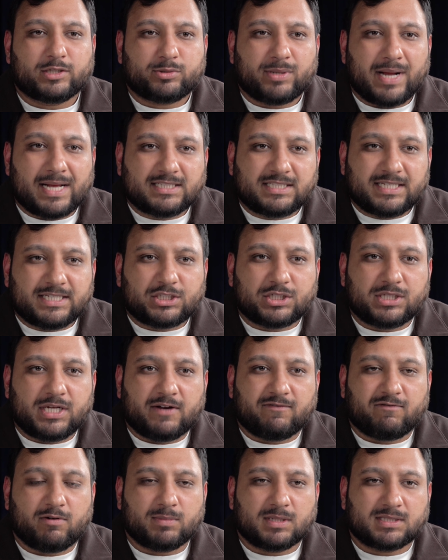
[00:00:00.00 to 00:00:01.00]

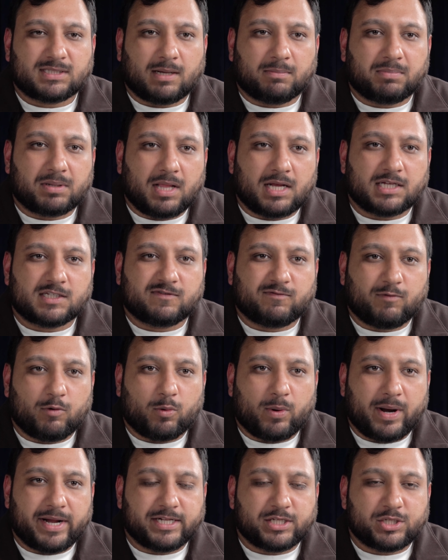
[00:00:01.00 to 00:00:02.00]
transitioning from the Subclass
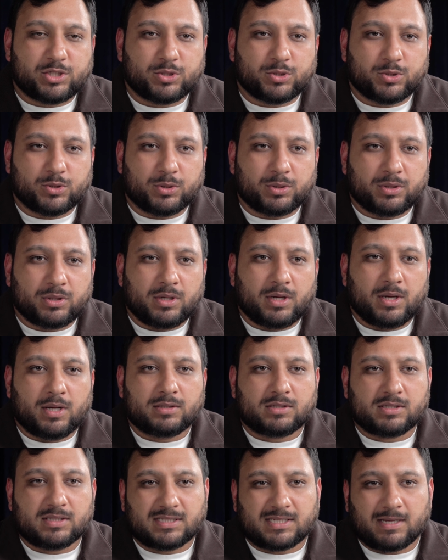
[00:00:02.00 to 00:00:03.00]
482
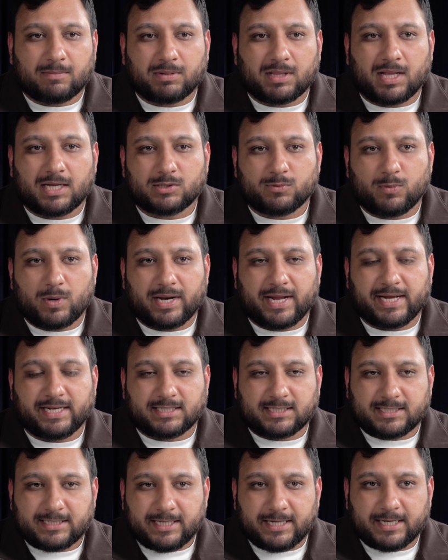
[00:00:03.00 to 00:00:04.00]
to the Subclass
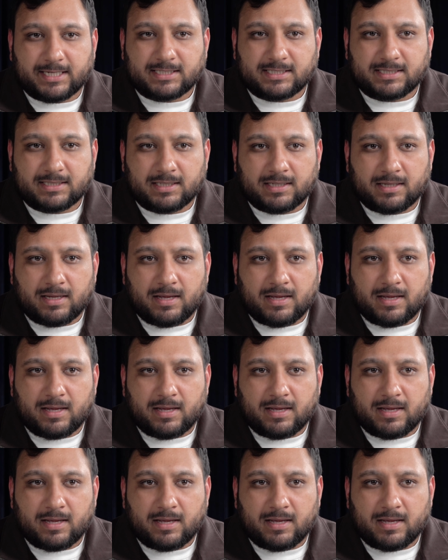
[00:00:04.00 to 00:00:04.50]
186,